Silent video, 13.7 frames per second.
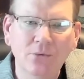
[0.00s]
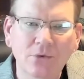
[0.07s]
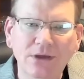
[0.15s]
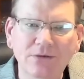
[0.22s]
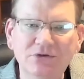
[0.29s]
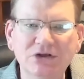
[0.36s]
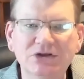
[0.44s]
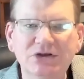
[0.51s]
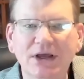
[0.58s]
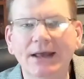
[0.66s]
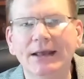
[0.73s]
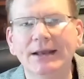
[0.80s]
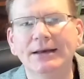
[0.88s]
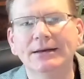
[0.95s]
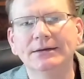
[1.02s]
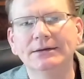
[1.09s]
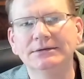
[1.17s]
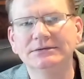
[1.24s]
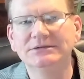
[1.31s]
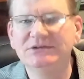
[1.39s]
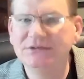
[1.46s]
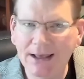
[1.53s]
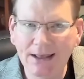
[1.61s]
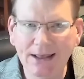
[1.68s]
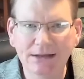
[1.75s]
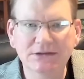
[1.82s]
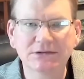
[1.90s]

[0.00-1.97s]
We've just had debt,